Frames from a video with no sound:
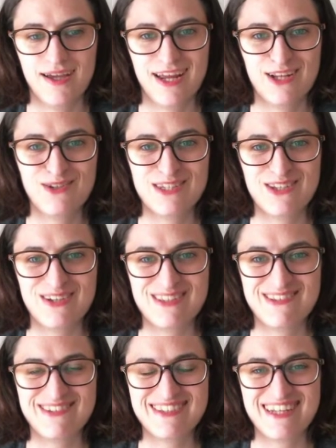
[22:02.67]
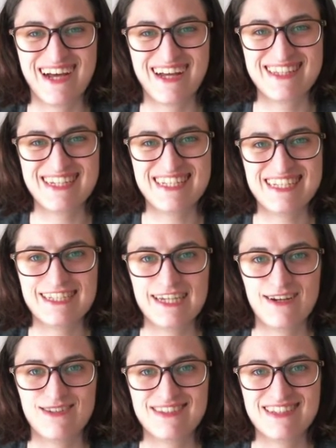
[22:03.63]
I know he's going to start getting
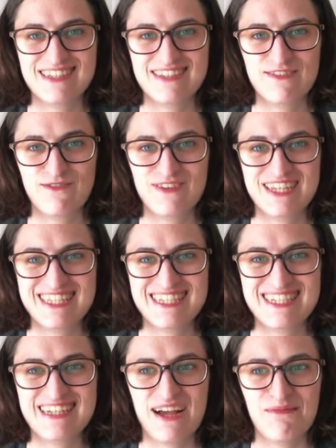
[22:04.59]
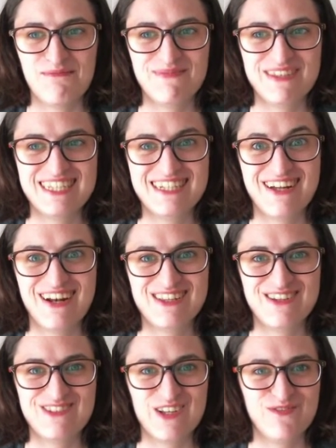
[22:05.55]
jealous if he sees I'm knitting a
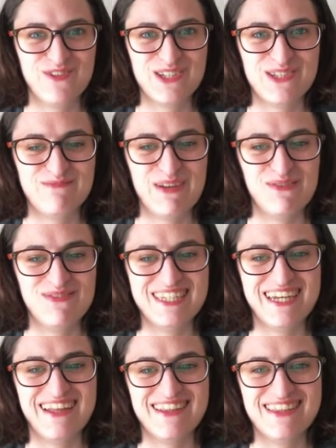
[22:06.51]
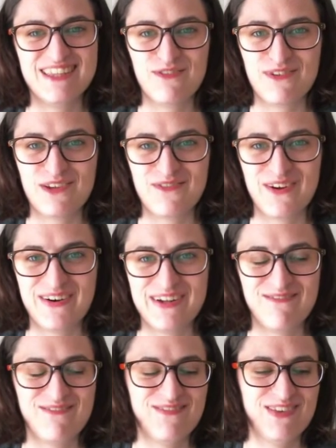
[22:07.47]
lot of stuff for the baby and nothing for
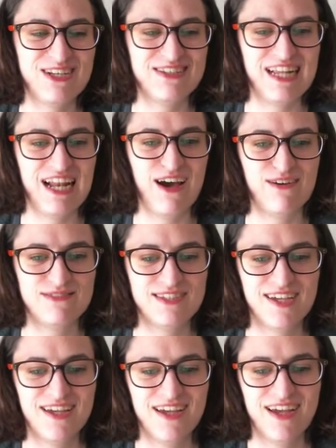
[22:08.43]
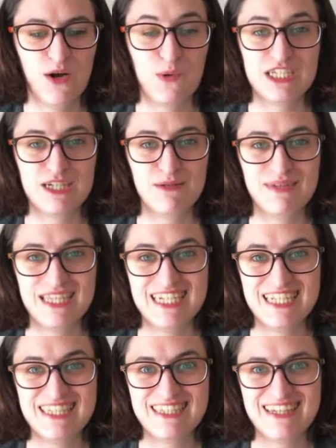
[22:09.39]
him, because he loves watching me
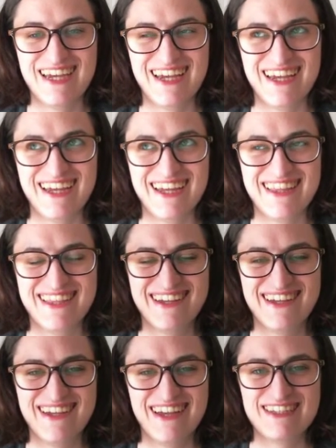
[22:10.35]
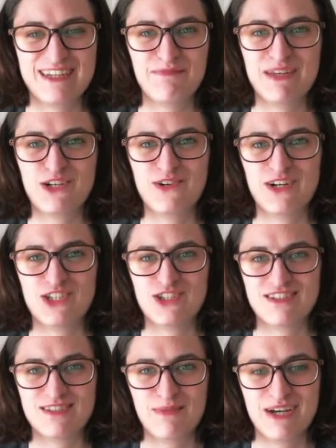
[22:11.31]
knit and asking me
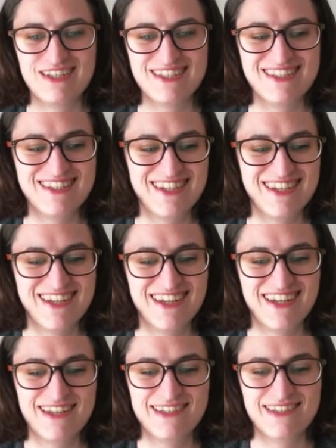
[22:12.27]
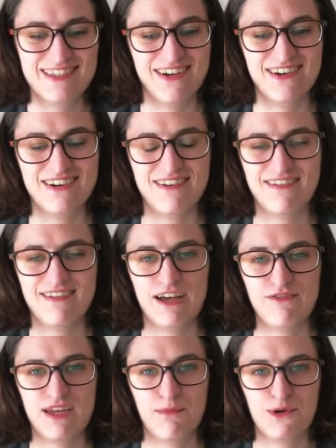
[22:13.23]
questions about it. So I
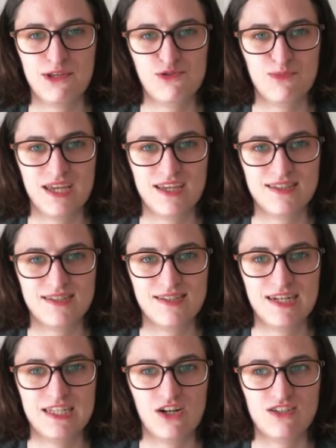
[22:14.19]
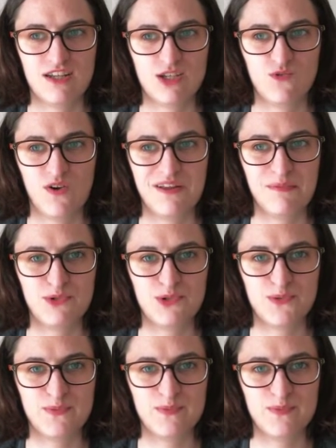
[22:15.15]
think I'm going to make little socks for him too.